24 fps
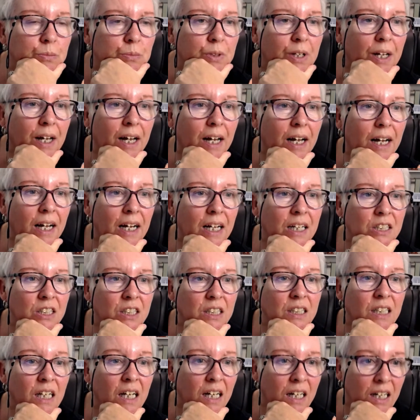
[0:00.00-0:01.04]
heart
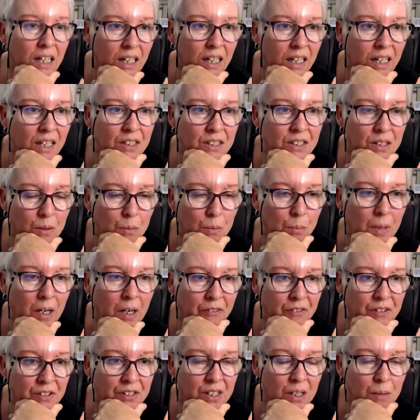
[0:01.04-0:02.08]
and the heart
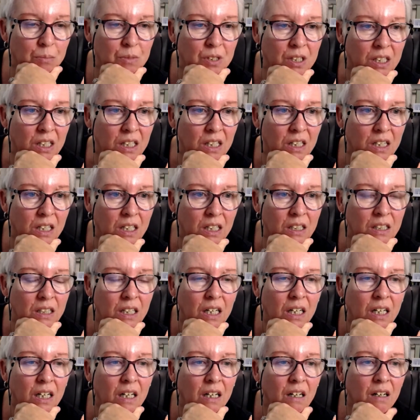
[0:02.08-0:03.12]
marries up together,
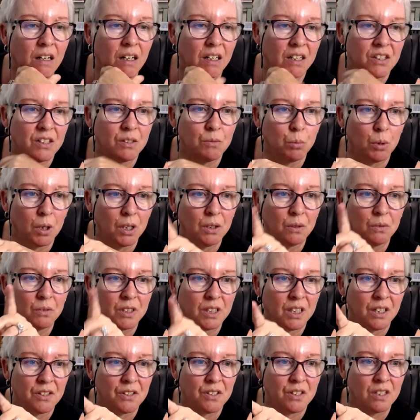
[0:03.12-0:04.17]
as well
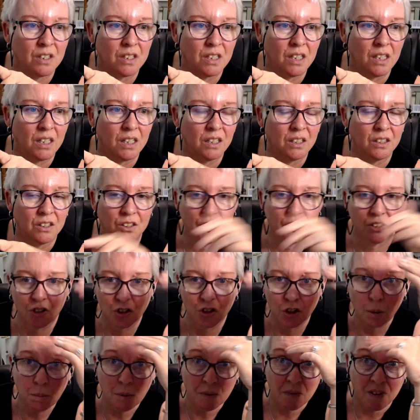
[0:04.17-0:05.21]
does the
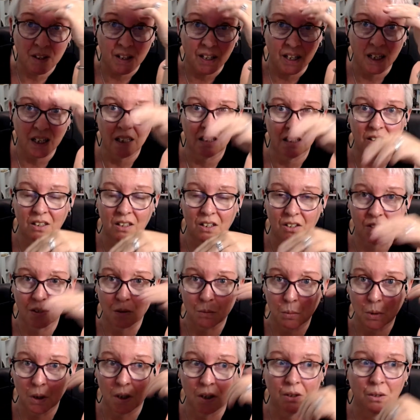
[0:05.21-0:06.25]
top of the head
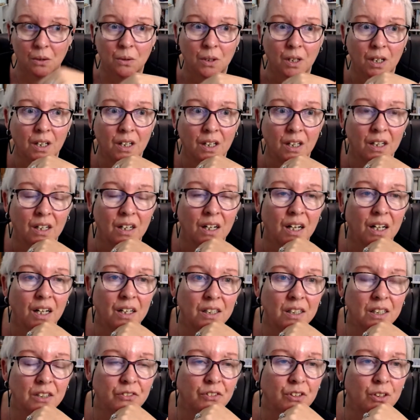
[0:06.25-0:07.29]
as well. And
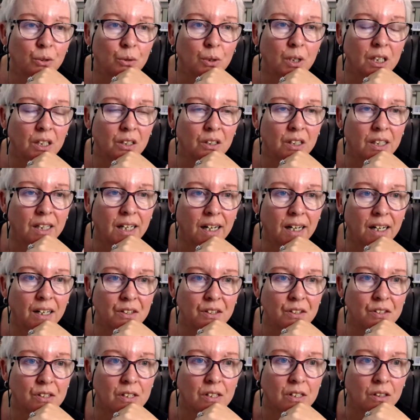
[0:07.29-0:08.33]
then if you're looking on the
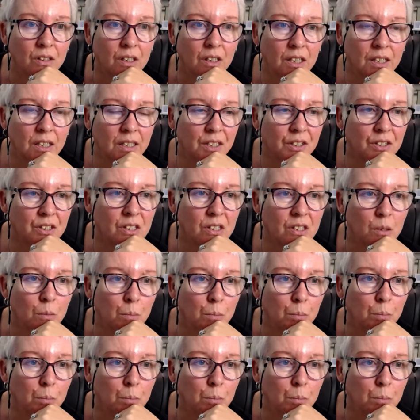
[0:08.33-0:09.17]
other side, it's the